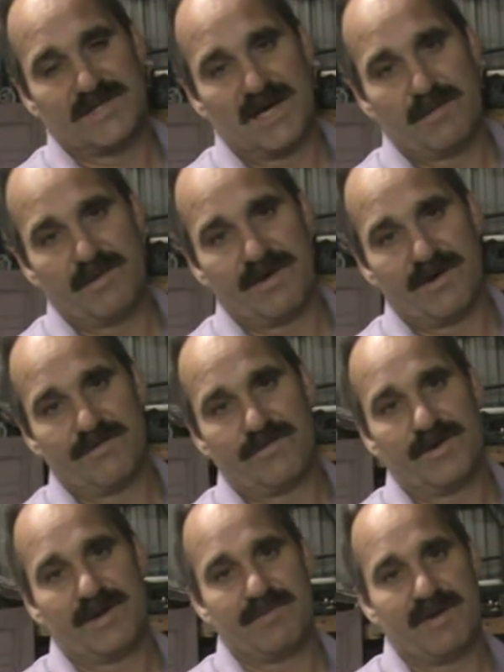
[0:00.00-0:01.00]
You got to be careful
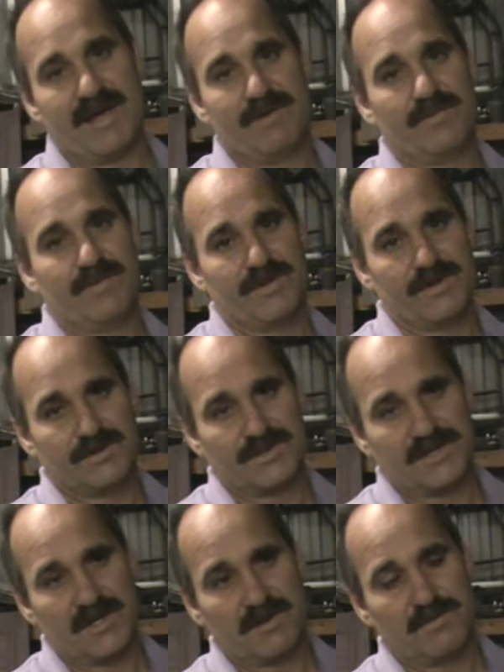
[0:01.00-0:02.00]
when you paint with those,
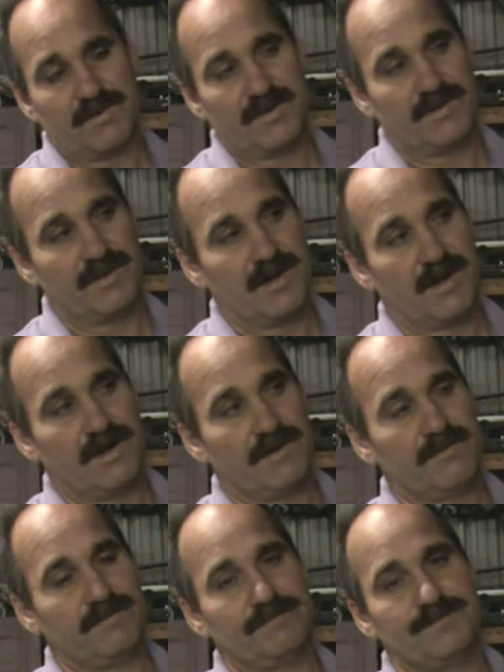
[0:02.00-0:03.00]
you know,
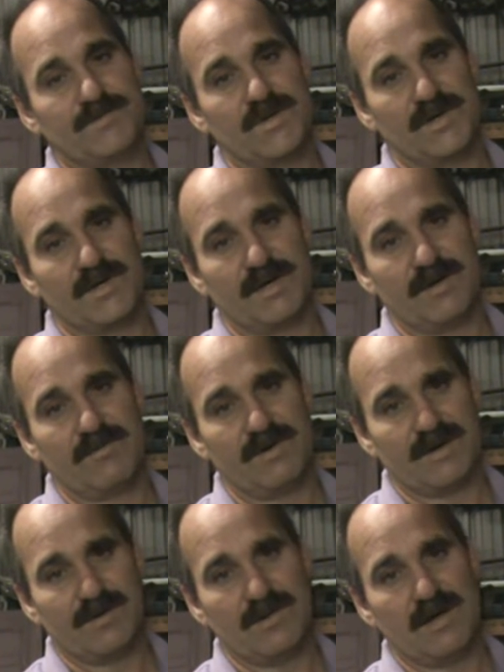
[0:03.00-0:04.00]
but they're gonna
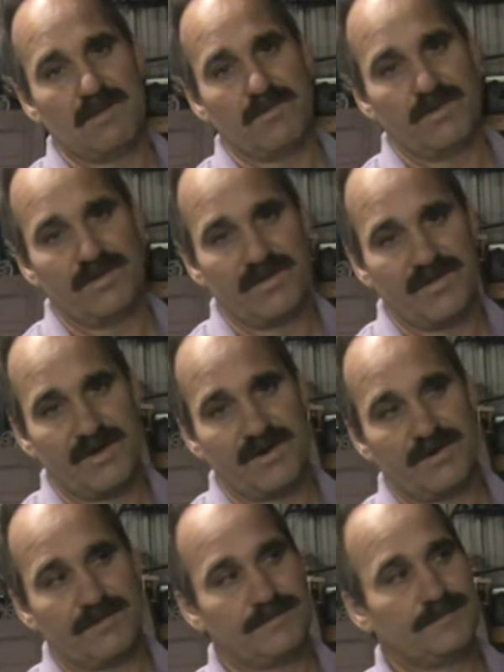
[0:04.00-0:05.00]
wrinkle up with the
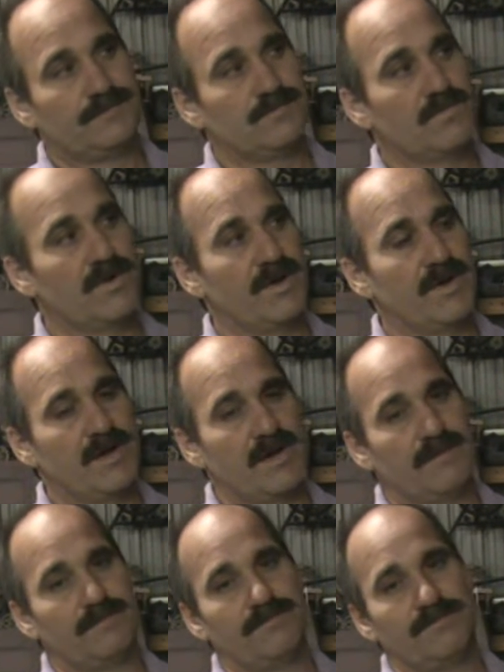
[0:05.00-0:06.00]
thinner,
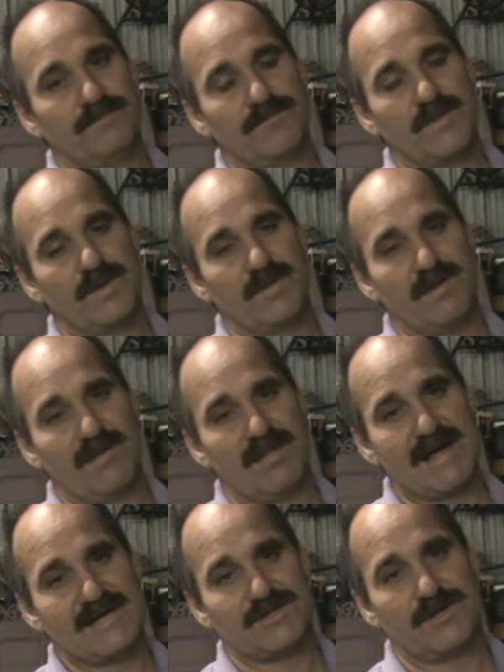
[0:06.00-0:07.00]
but you know, they'll
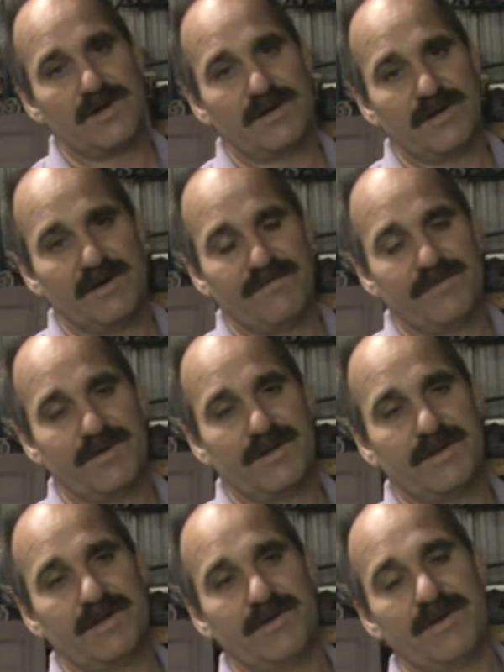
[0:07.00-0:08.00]
last long enough for you
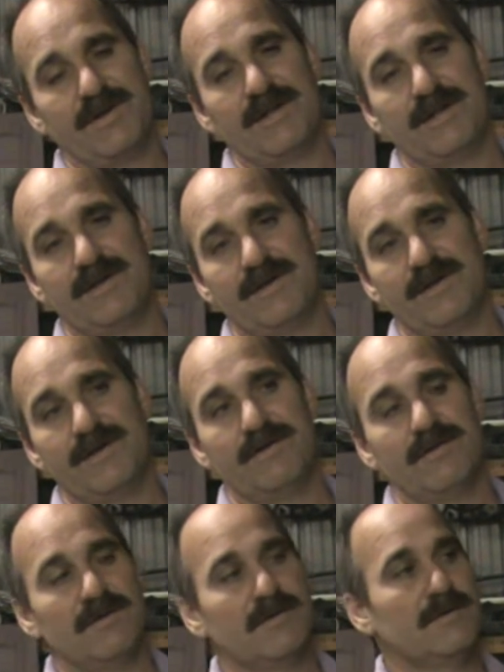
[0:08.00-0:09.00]
to do what you need to
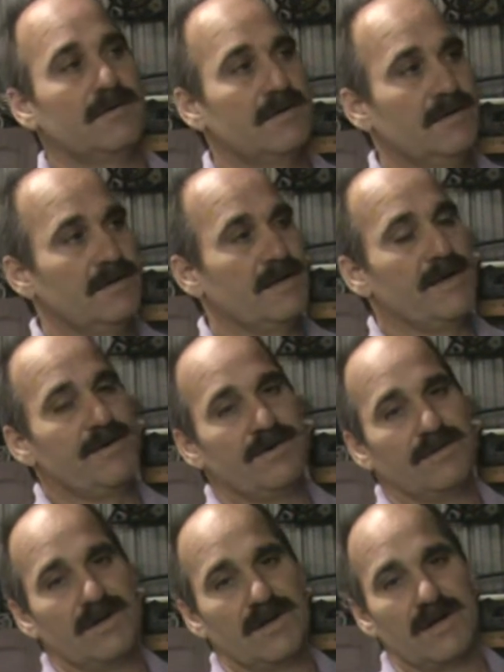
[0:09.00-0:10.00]
do. Now you
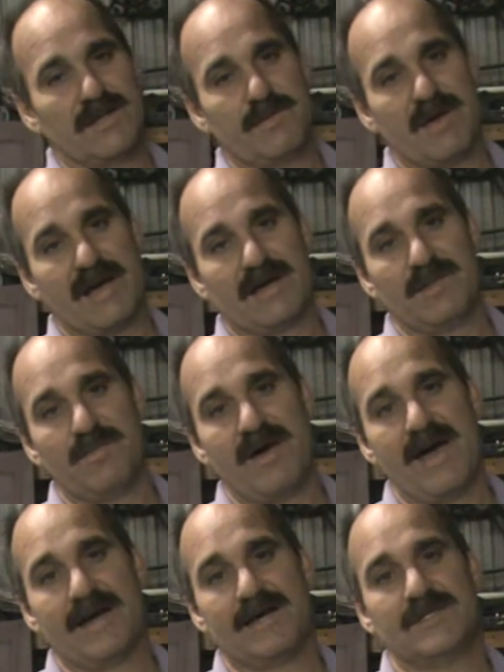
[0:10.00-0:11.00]
can look on the back of the
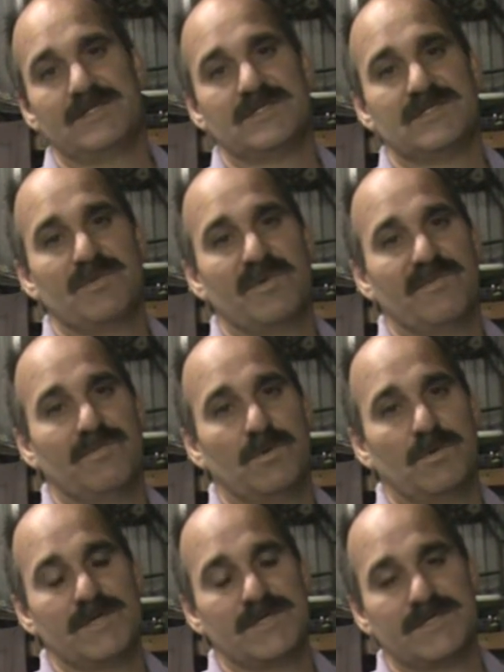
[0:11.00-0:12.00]
package, and some of them
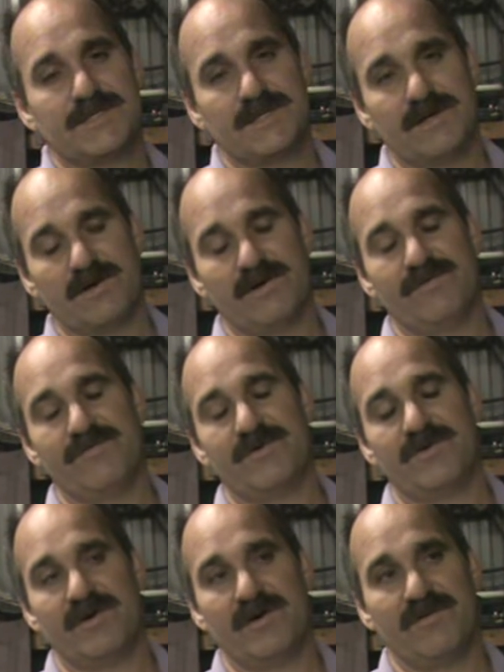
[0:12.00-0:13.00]
will list, you know,
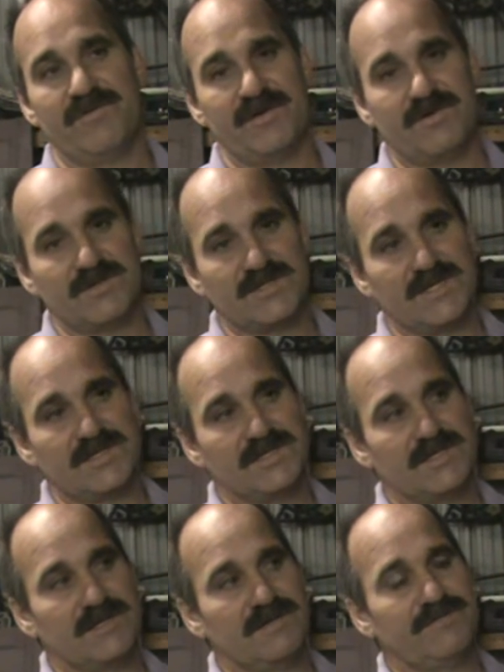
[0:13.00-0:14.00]
they're thinner
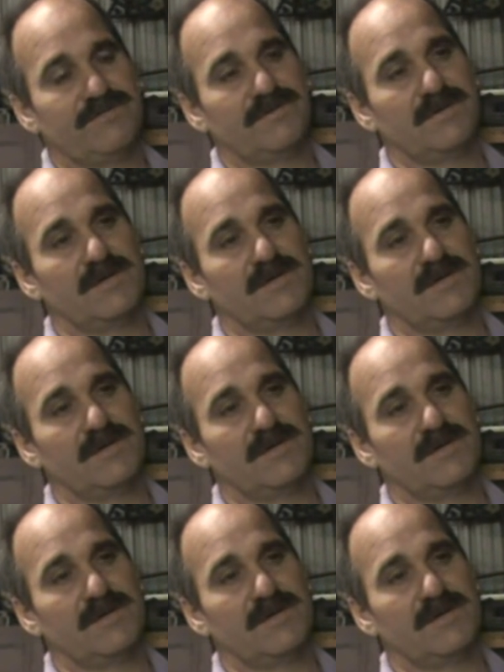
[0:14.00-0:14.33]
sensitive.